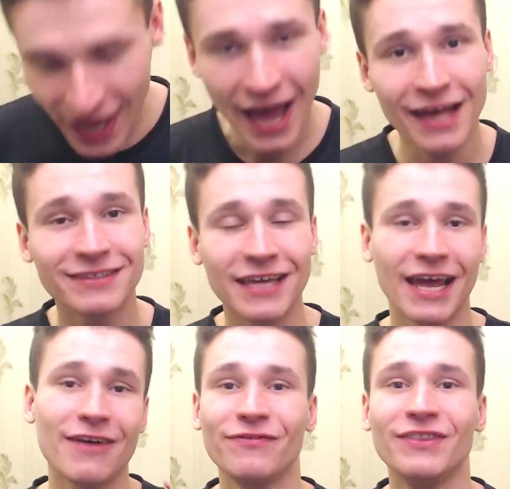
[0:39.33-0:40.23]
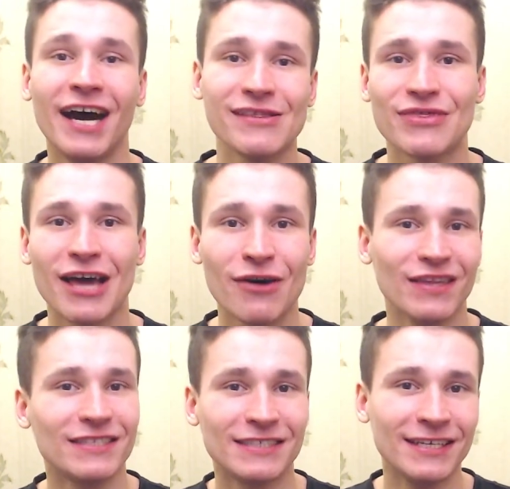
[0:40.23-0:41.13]
and I have
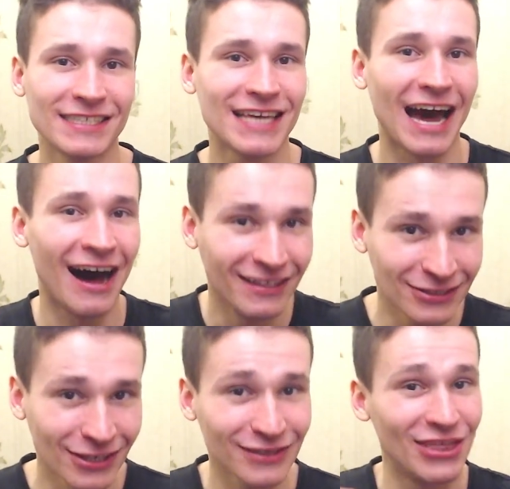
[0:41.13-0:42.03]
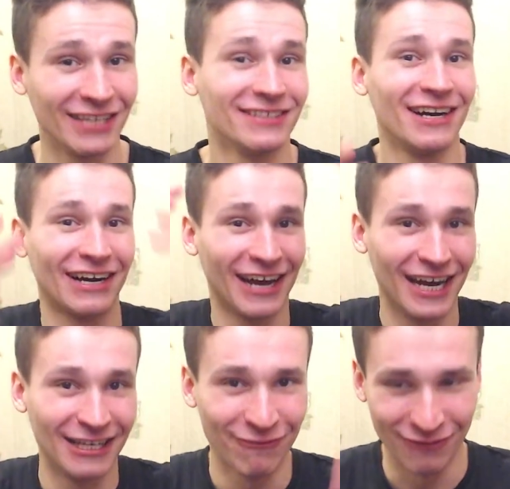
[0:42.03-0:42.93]
9,600 that are
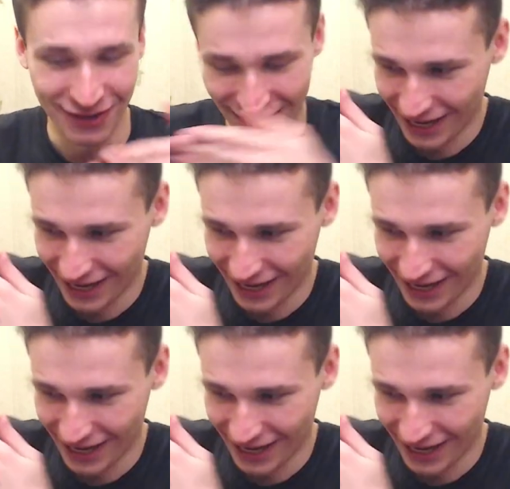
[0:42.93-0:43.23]
kind of uh,